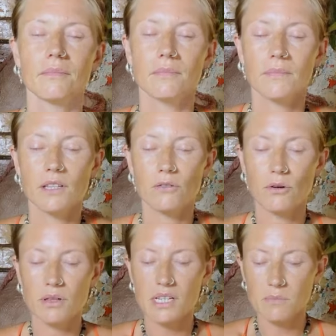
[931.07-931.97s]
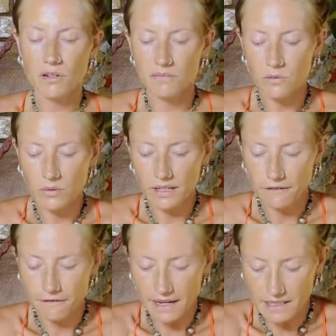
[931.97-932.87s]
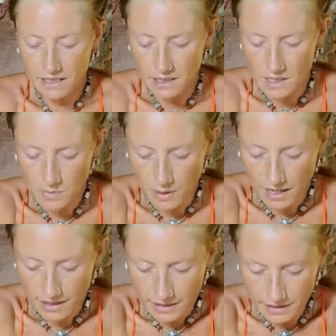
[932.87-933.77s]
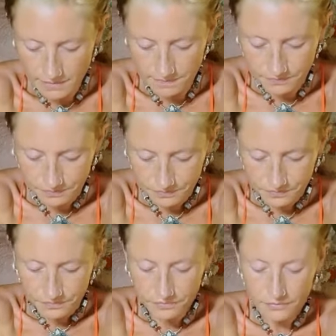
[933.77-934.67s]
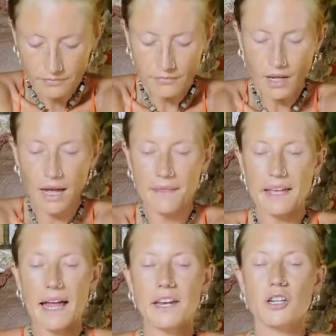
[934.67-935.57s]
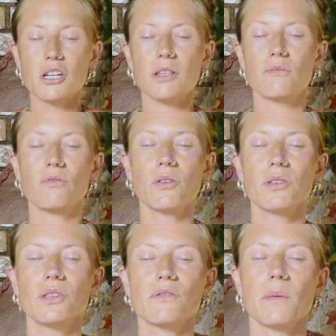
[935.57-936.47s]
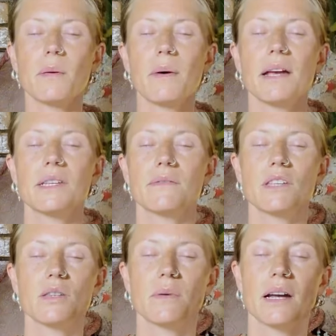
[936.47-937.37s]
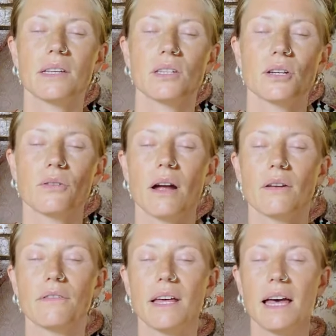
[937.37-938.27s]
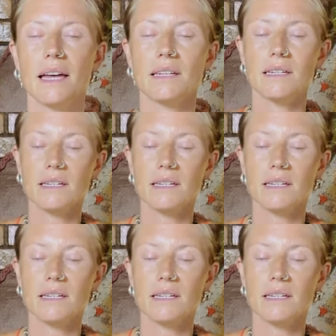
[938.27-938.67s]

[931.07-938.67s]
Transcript: And through this movement, we affect the spine and the energy that runs from the base of the spine to the crown of the head,